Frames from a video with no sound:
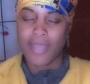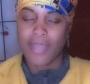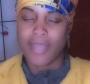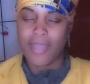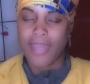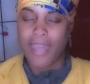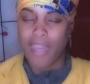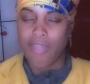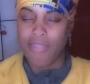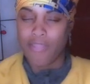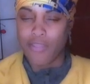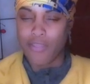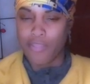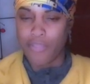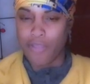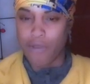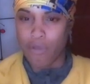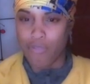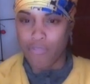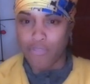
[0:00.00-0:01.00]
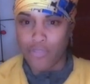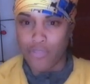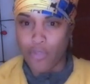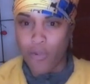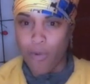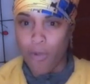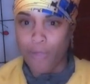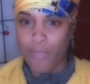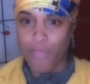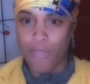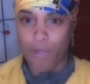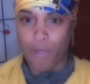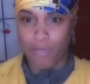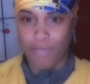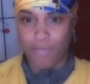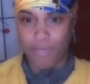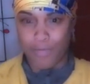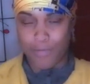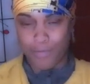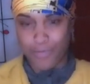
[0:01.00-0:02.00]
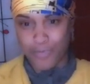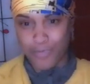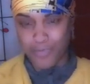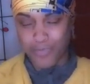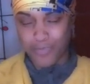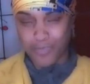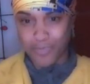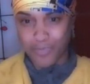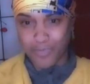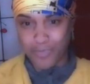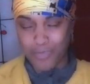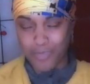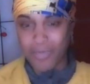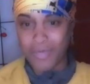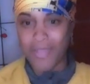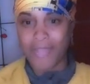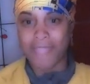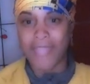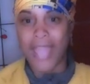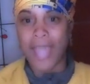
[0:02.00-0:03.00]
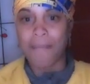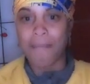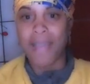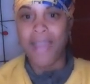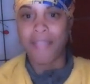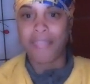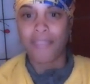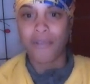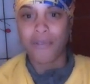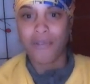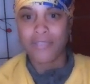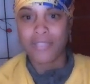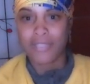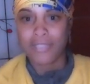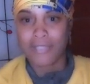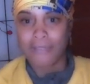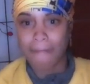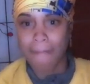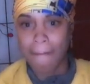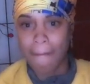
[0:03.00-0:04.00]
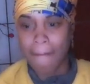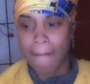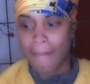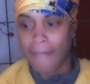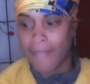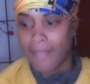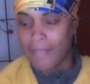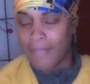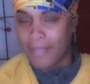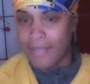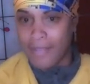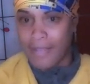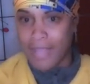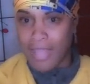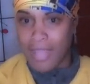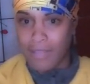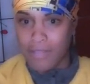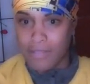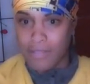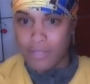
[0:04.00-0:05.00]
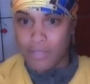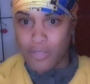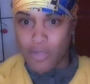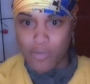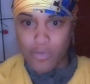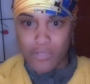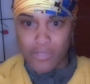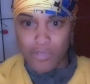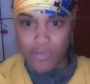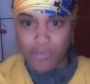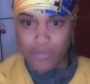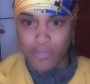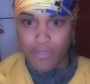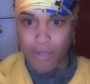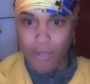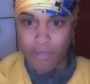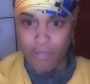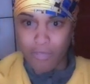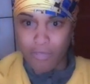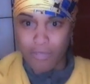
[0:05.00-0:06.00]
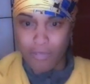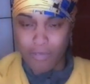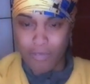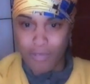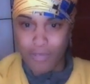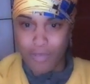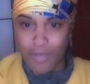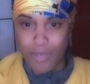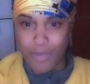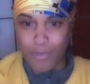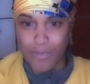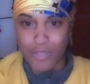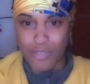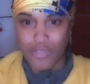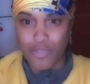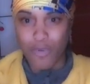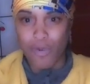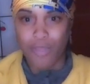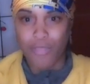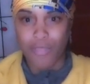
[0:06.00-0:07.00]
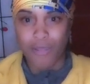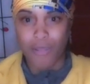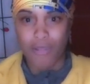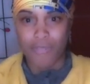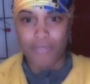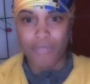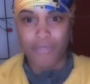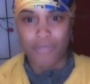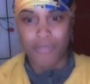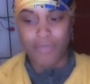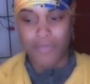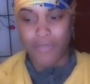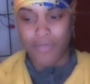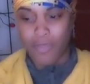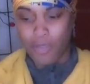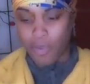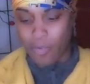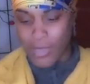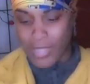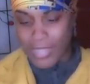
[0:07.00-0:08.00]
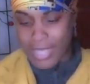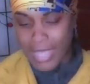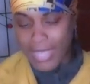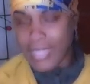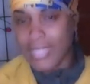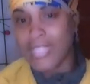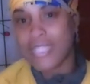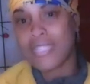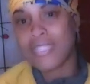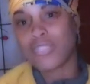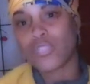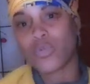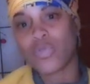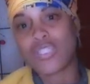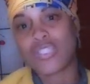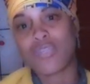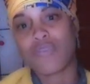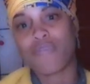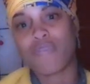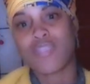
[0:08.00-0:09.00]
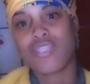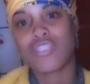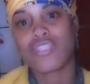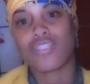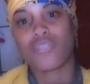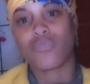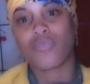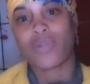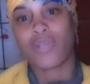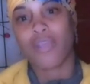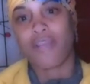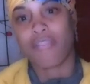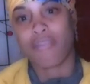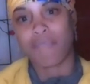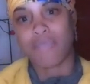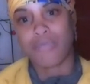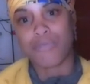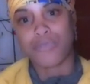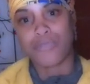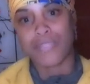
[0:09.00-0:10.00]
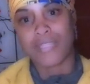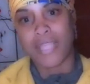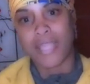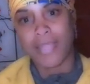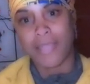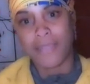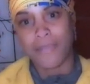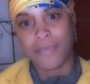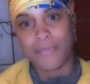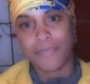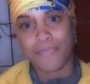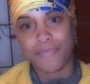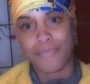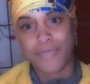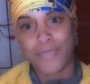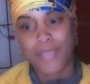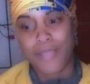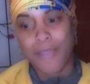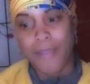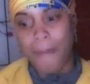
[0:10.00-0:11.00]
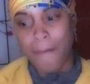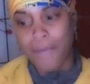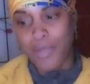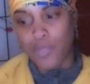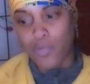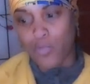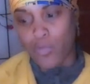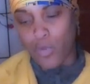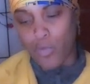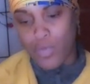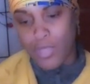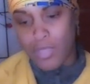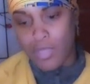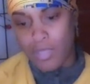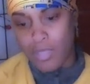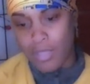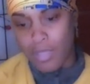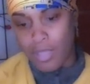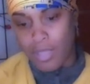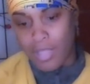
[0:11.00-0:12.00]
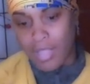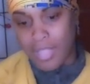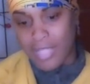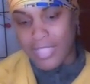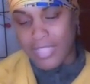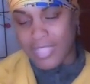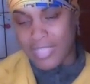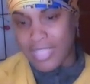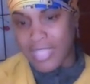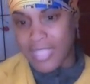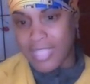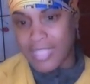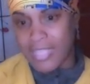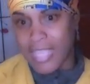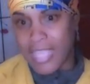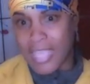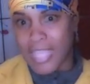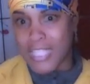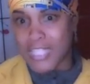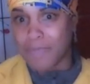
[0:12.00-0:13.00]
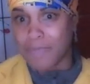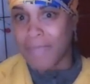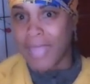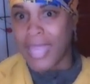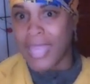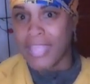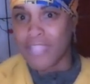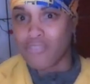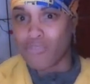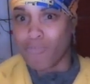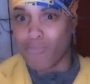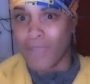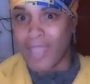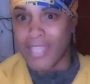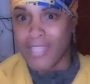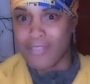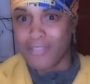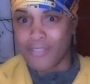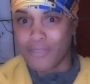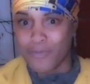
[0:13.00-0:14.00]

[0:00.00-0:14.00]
gather your thoughts, your thoughts, not my thoughts, not so-and-so's thoughts, but your thoughts. We take into consideration what other people say. But when we sing, dance, paint, write,